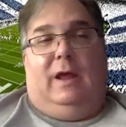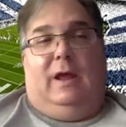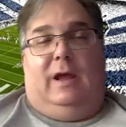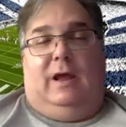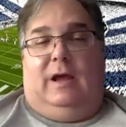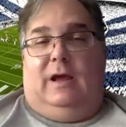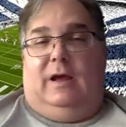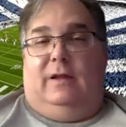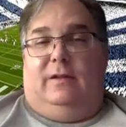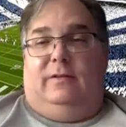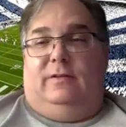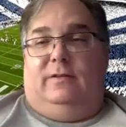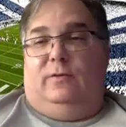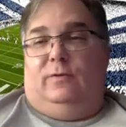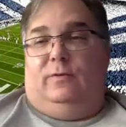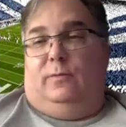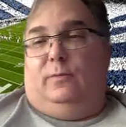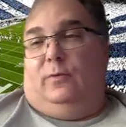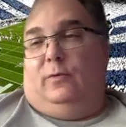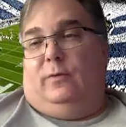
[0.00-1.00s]
and
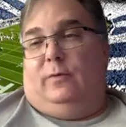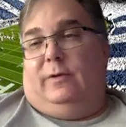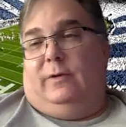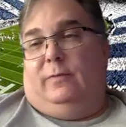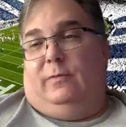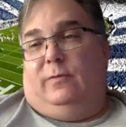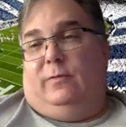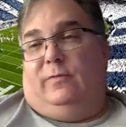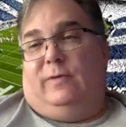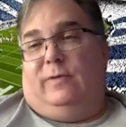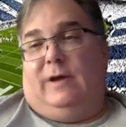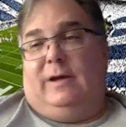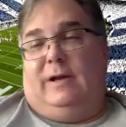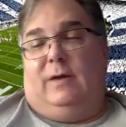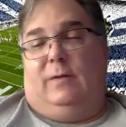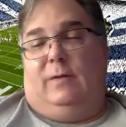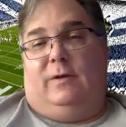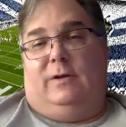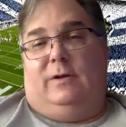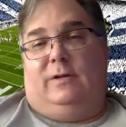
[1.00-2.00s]
you will we'll find
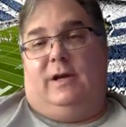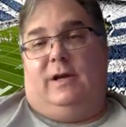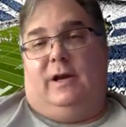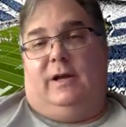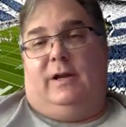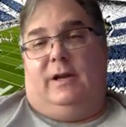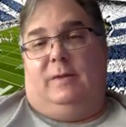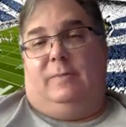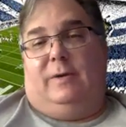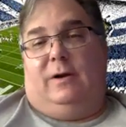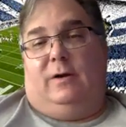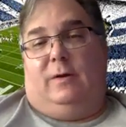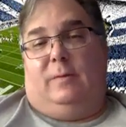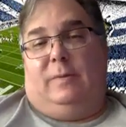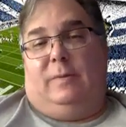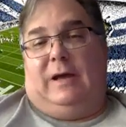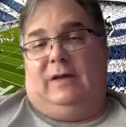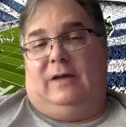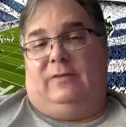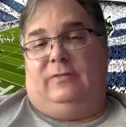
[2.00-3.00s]
out whether he's gotten any better at
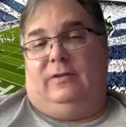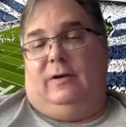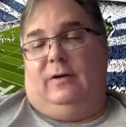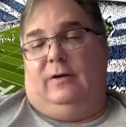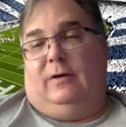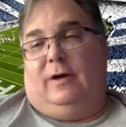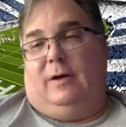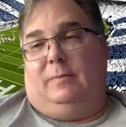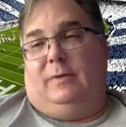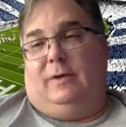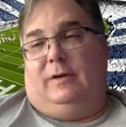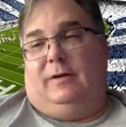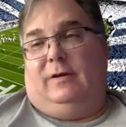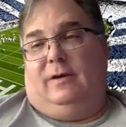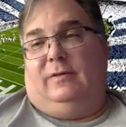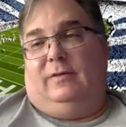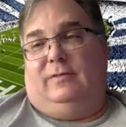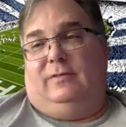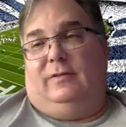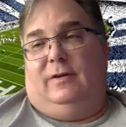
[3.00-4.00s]
passing or not
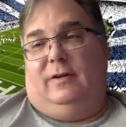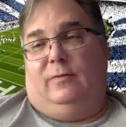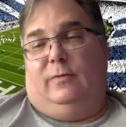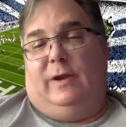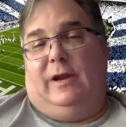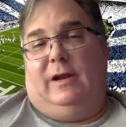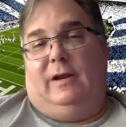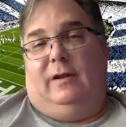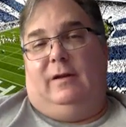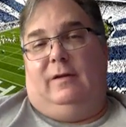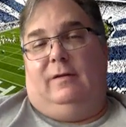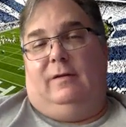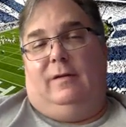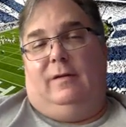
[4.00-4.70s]
because in reading,